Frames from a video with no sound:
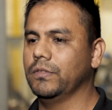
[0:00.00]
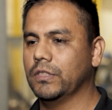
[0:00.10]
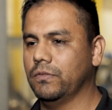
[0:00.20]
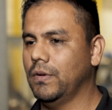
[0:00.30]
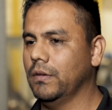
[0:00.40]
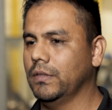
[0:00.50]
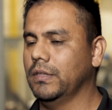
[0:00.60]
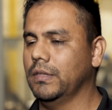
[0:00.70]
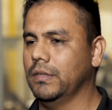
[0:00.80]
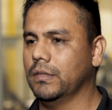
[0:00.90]
just
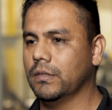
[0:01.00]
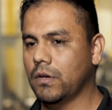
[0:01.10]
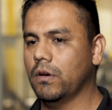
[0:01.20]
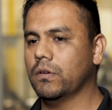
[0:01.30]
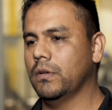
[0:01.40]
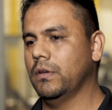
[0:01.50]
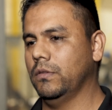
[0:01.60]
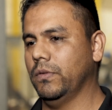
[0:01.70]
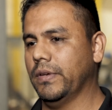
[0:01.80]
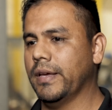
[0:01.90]
following the code,
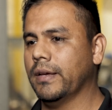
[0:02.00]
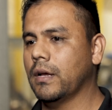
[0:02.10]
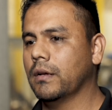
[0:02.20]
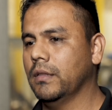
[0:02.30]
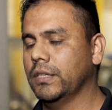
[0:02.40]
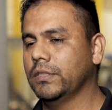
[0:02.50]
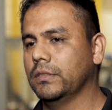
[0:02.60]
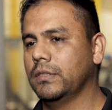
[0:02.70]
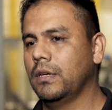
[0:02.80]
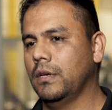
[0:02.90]
doing hand
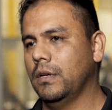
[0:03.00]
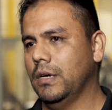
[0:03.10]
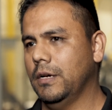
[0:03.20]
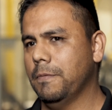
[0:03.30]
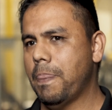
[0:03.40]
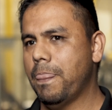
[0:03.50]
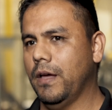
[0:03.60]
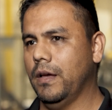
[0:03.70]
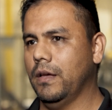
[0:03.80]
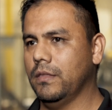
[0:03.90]
calculations.
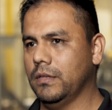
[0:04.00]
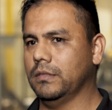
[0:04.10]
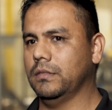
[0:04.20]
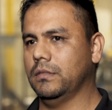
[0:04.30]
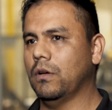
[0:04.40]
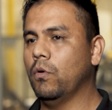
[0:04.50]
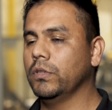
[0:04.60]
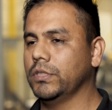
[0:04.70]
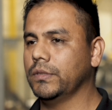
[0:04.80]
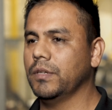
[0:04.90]
The
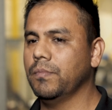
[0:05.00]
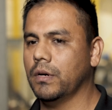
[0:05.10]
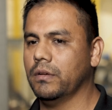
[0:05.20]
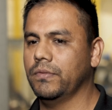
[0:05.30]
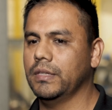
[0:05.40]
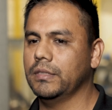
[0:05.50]
whole engineering part of it